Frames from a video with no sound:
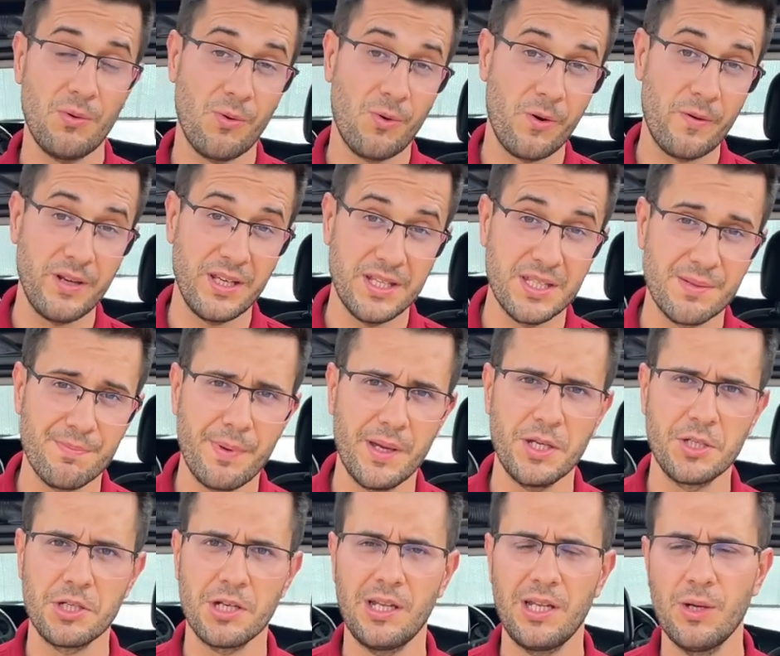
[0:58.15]
or
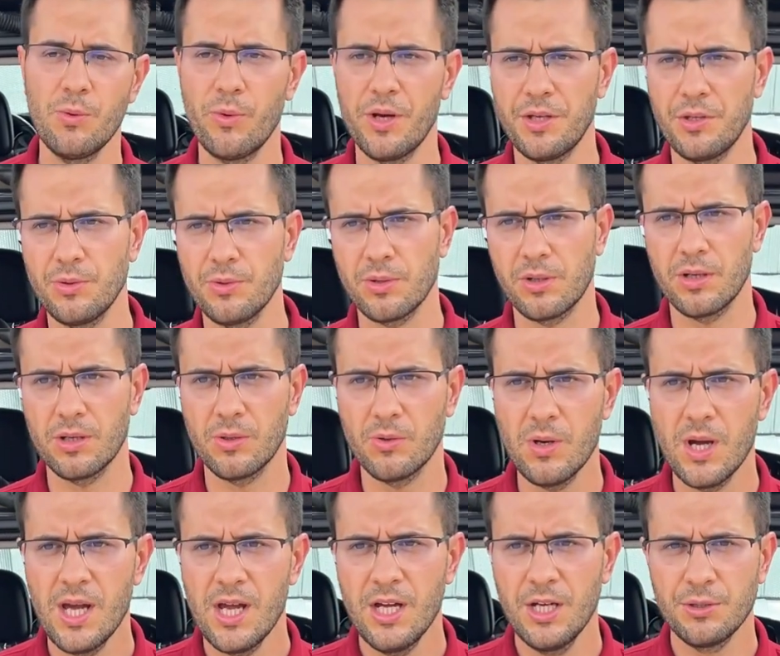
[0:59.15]
especially when you go
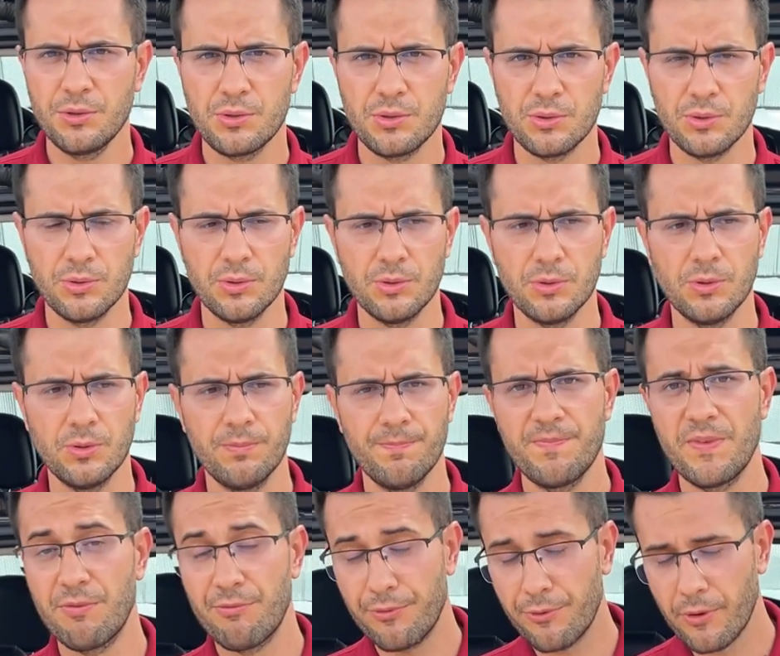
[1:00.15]
to
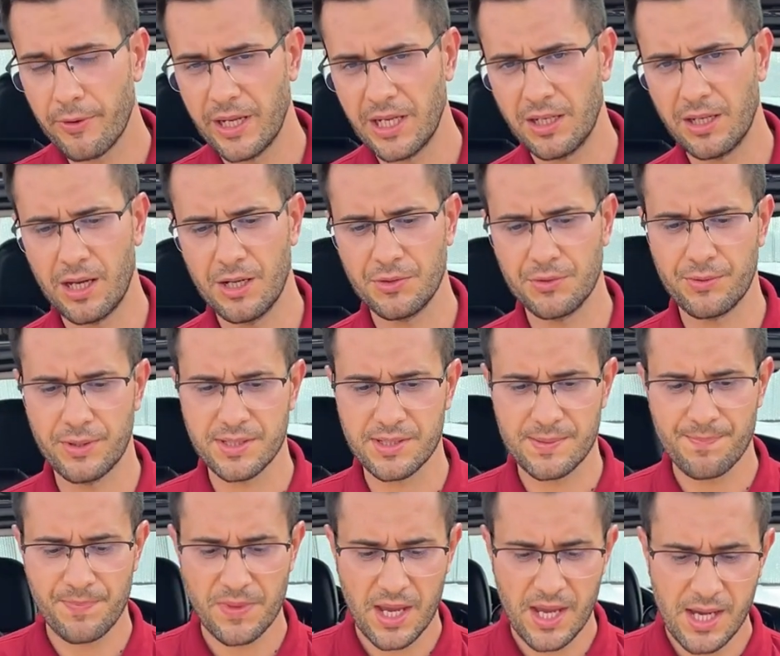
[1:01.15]
foreign countries.
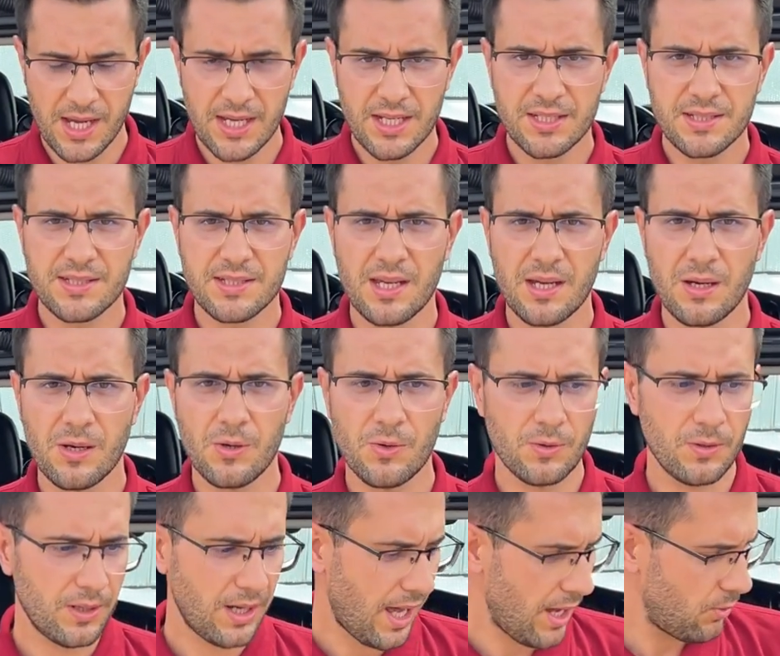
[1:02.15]

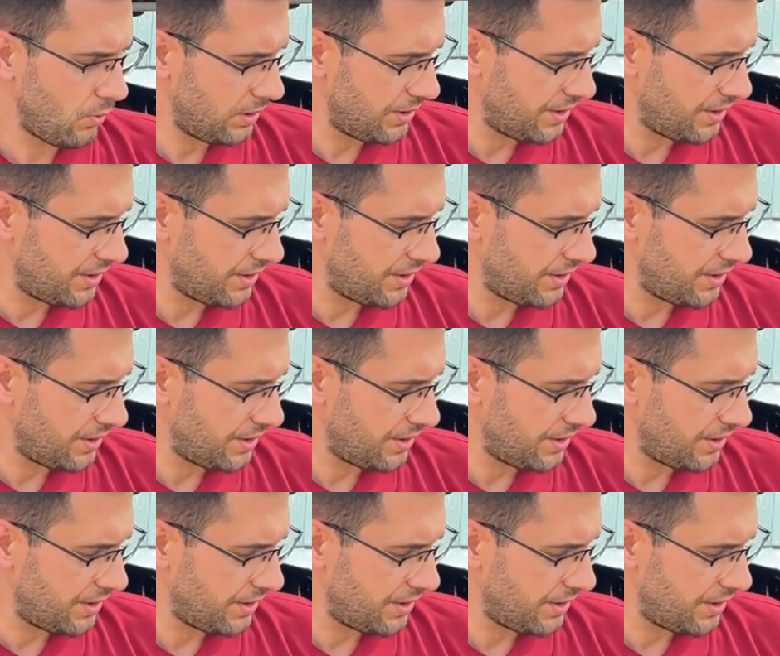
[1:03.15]
So I will